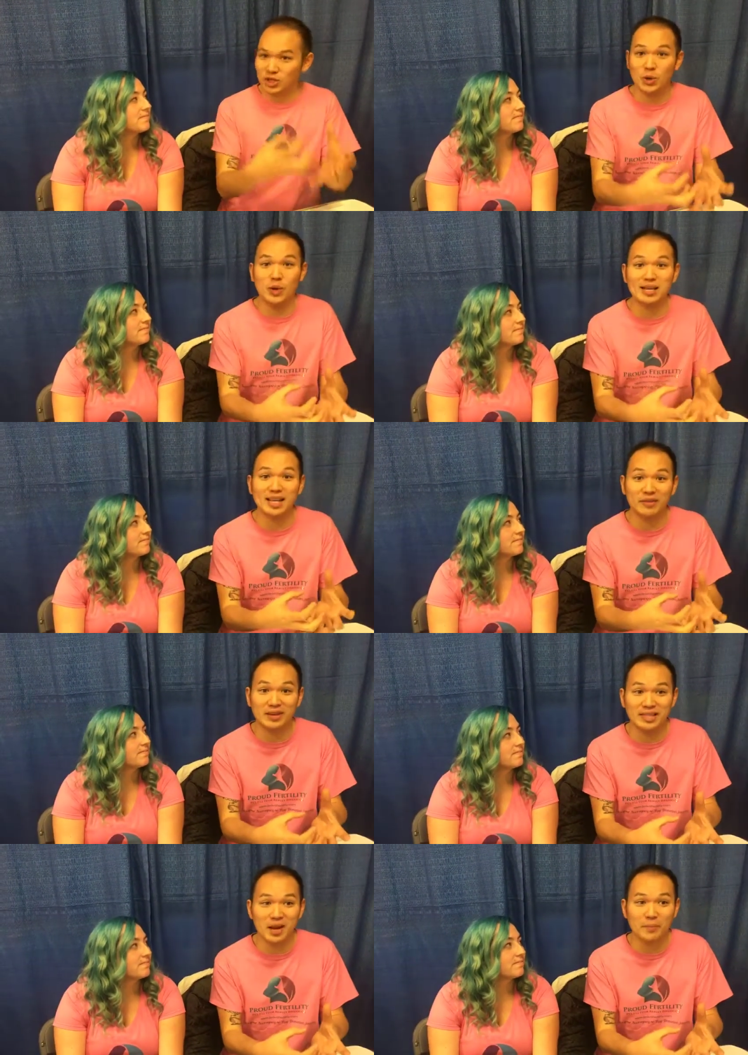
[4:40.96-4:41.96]
Speaker 1: to a set of
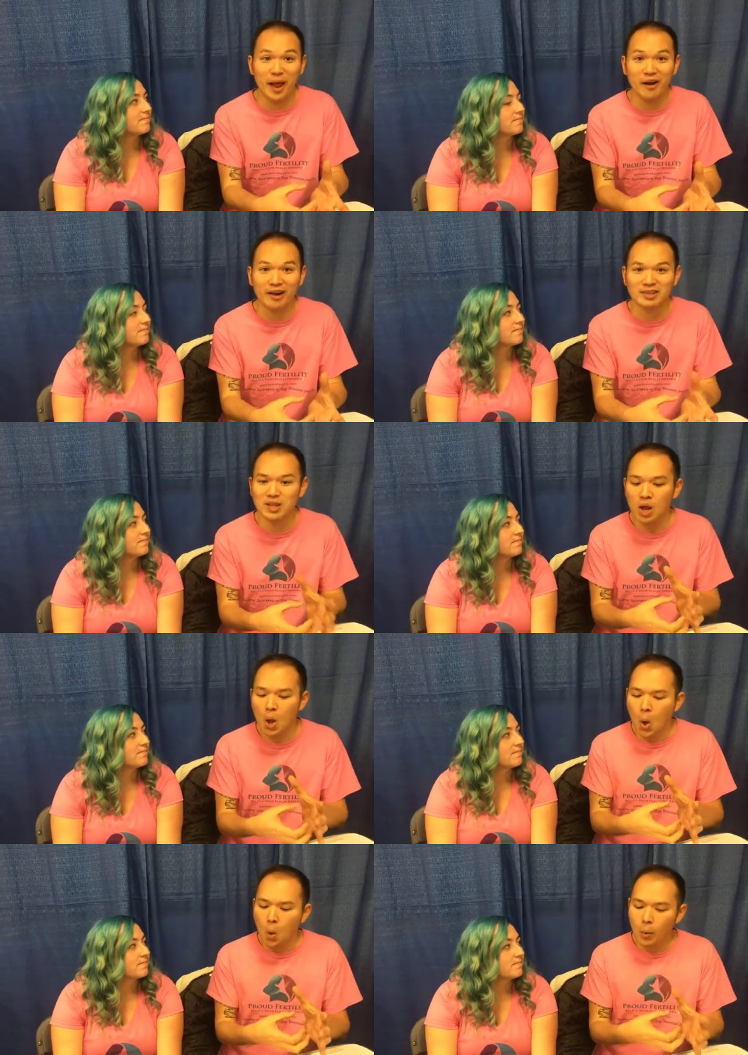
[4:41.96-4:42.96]
intended parents.
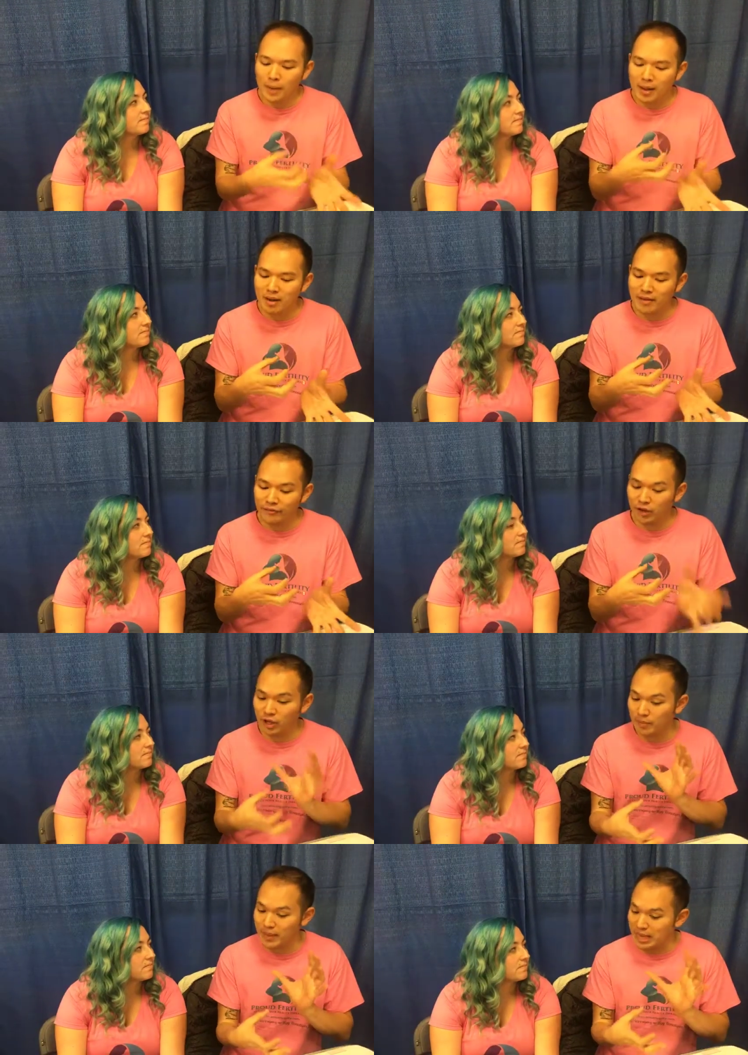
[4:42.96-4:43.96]
What about if,
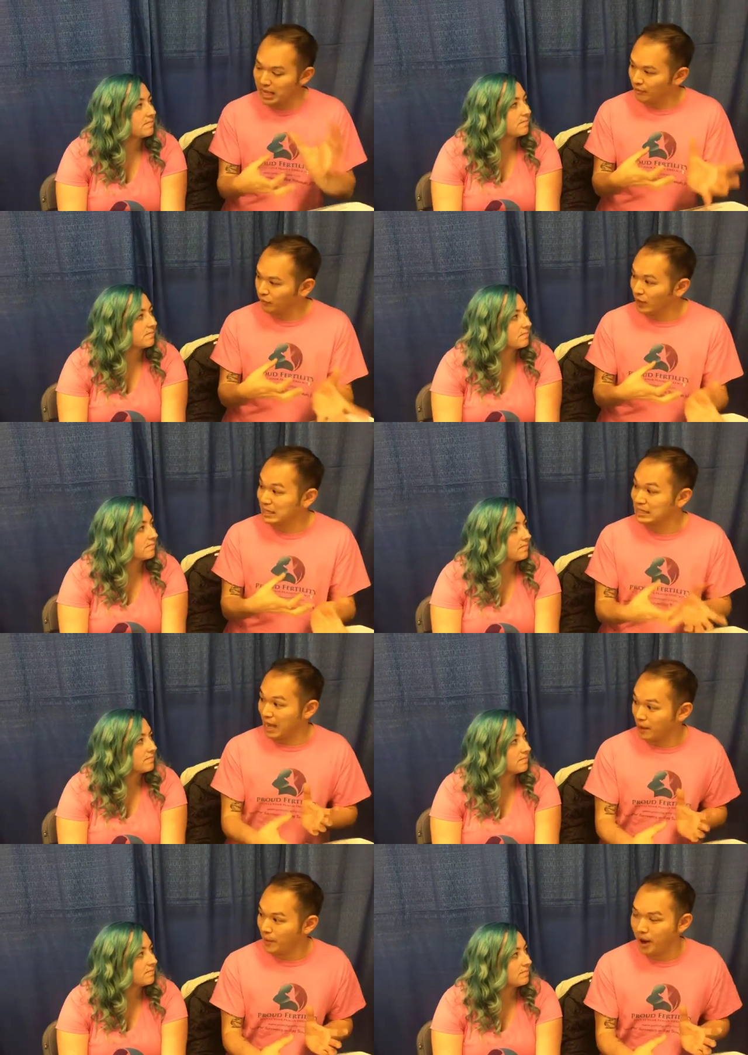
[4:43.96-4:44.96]
could it be a gift for
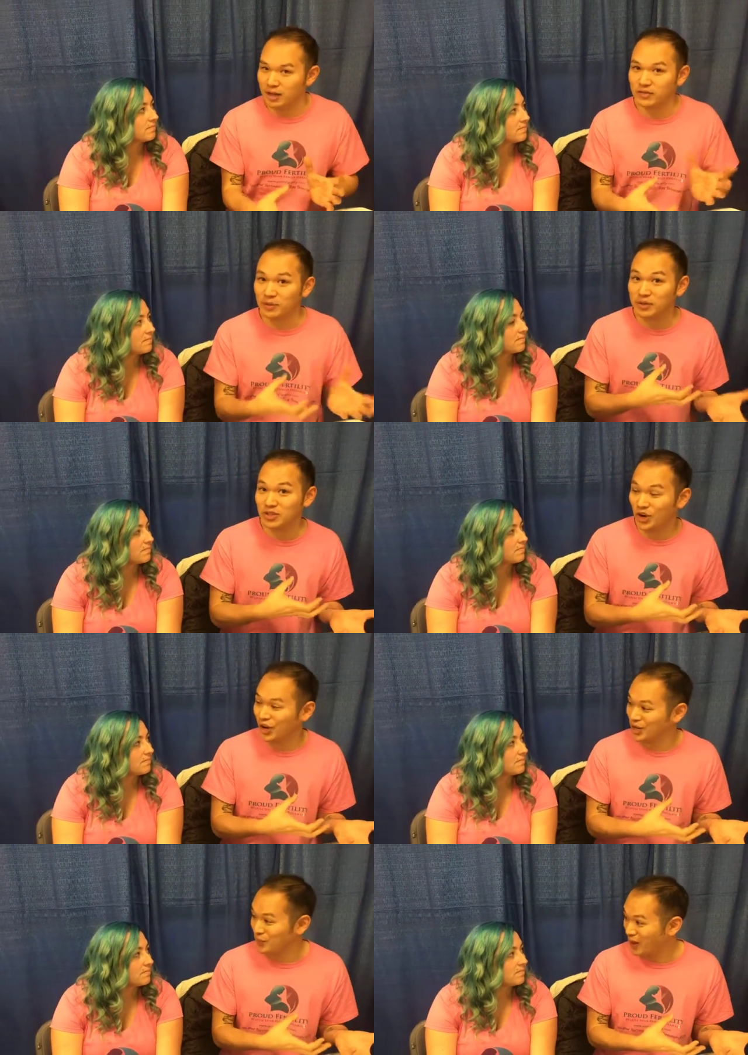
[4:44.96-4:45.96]
intended parents from a
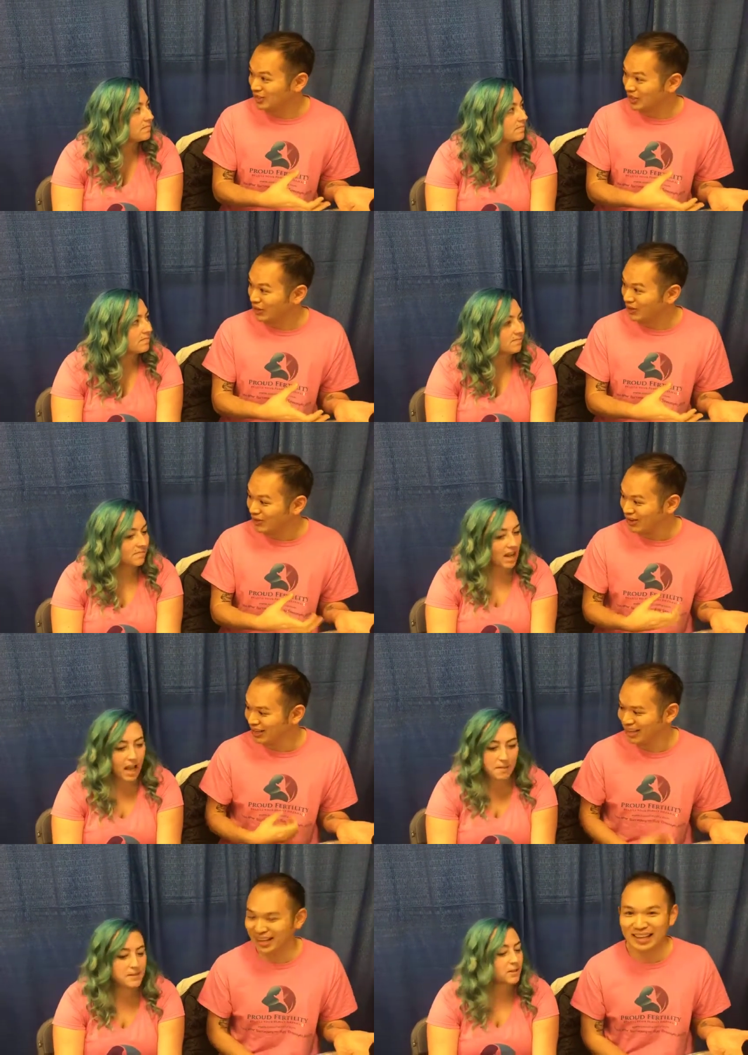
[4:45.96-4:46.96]
surrogate as well too?
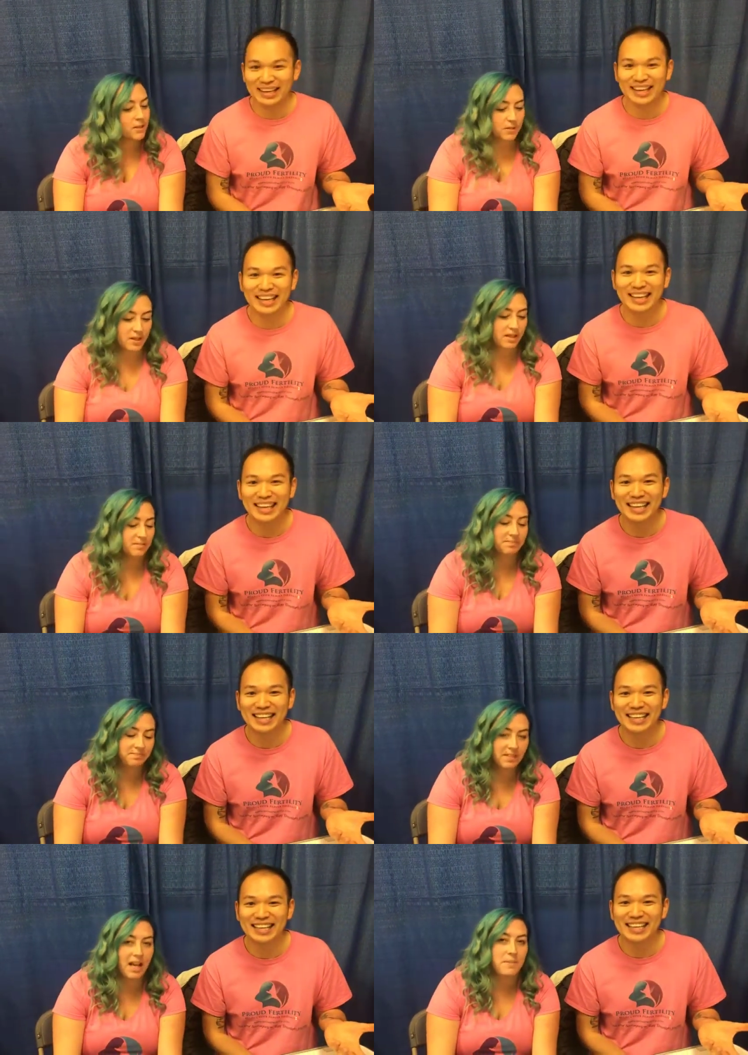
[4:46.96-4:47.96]
Speaker 2: Absolutely.
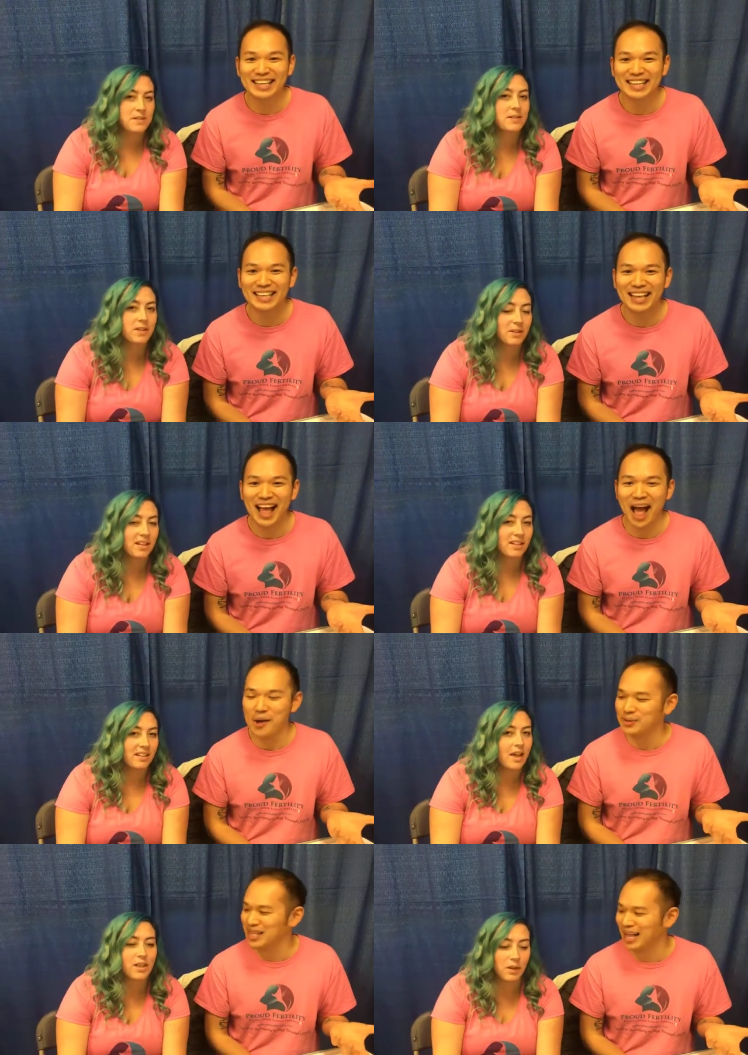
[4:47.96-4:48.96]
Absolutely.
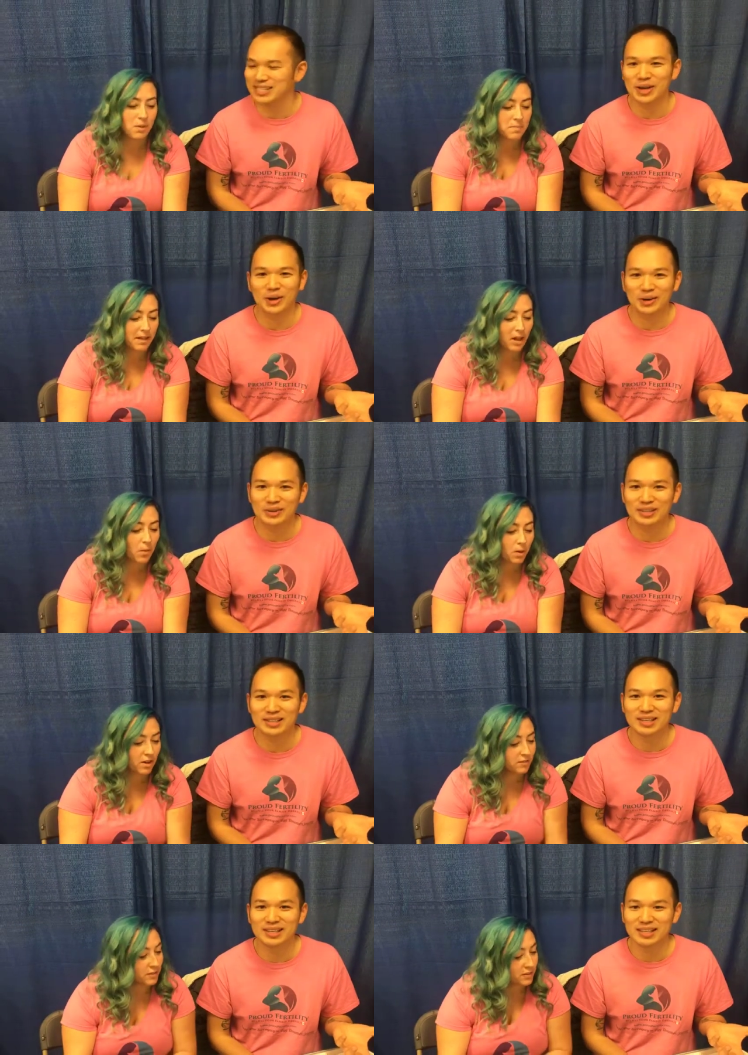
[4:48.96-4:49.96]
I think it would so? make a
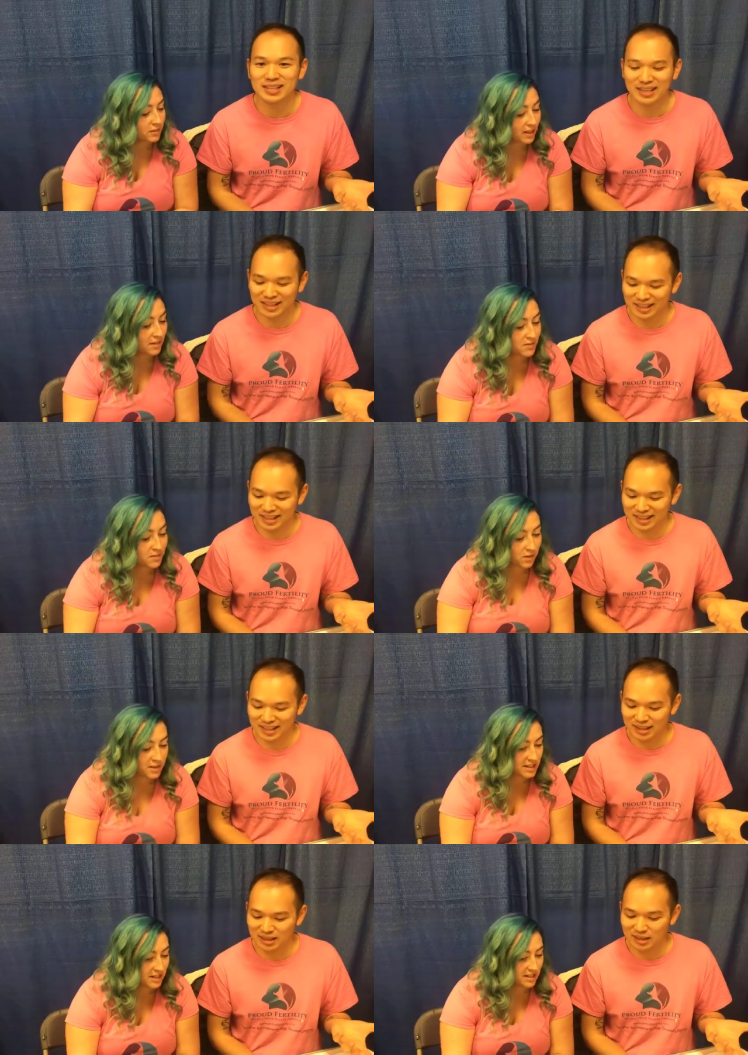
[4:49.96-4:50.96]
wonderful gift for
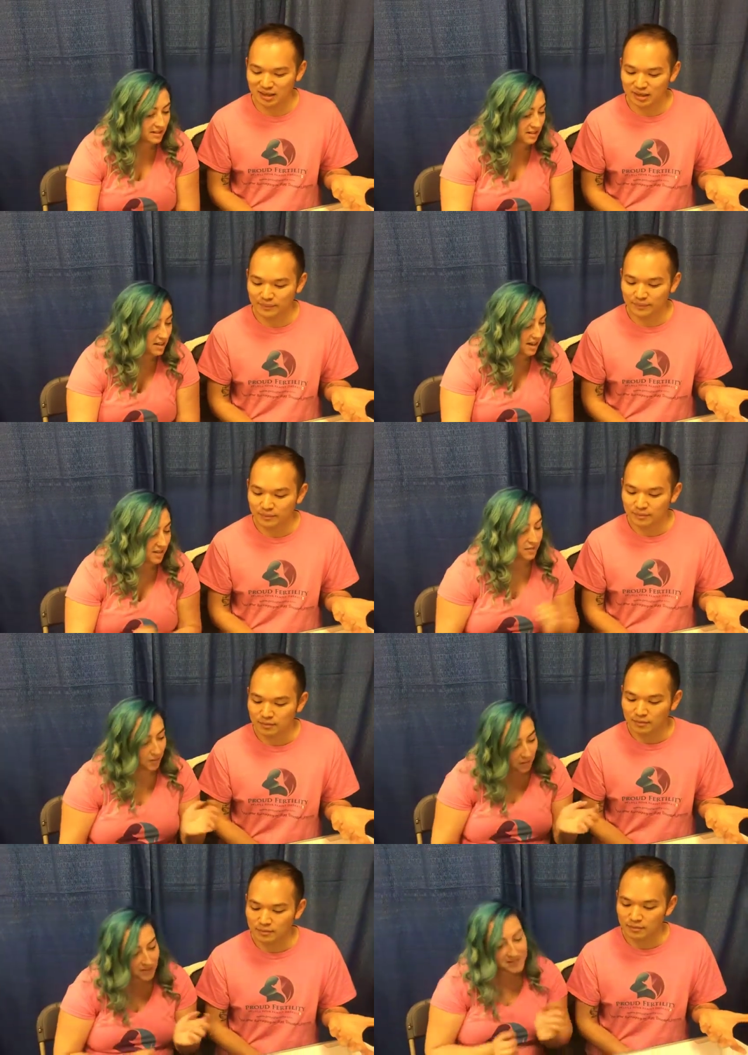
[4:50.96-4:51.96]
uh,
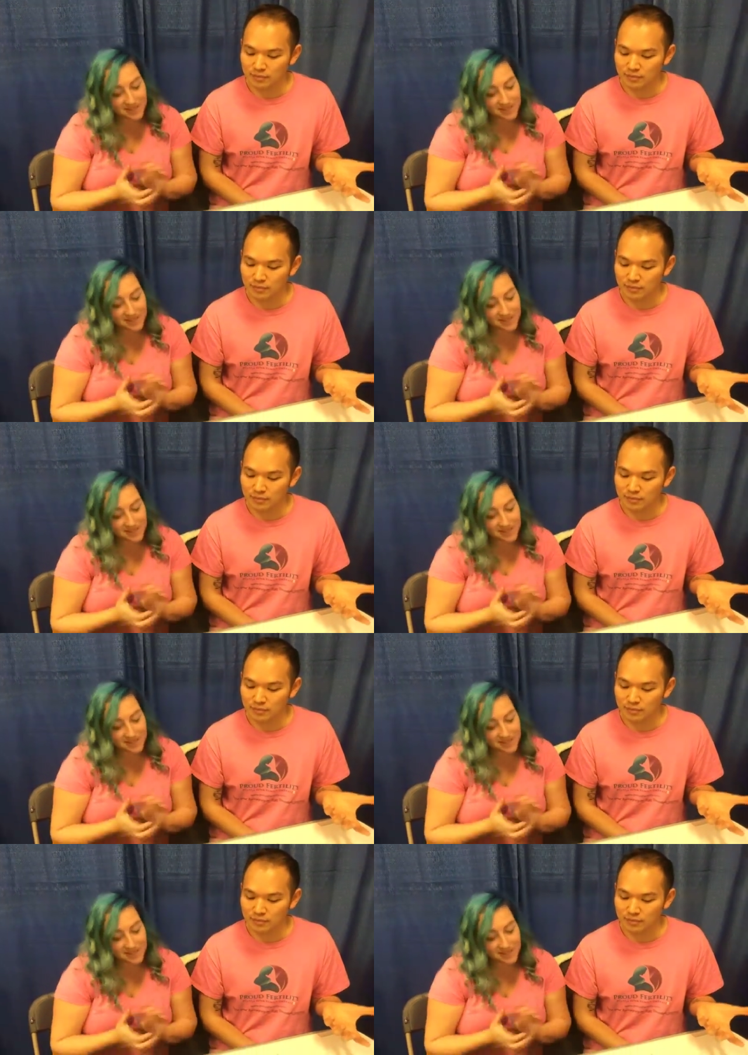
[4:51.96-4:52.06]
for the